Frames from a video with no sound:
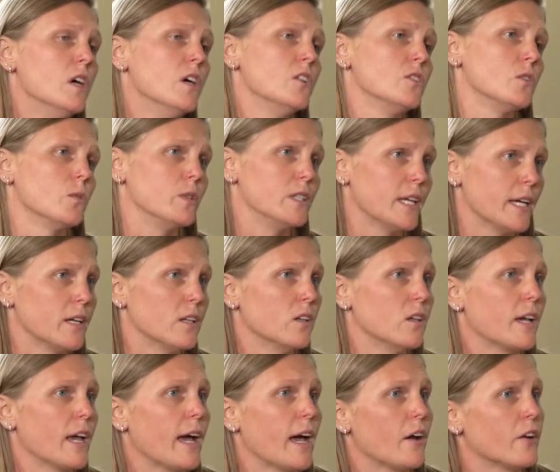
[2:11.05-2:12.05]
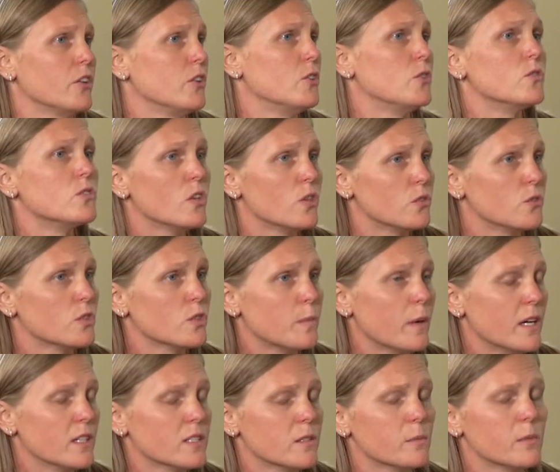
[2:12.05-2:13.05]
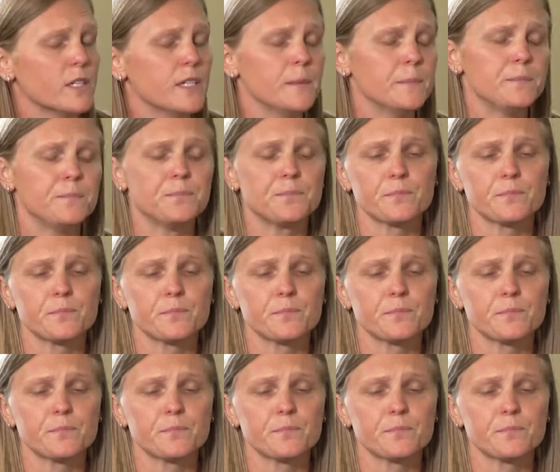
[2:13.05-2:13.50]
so we take a look at how to use those responsibly.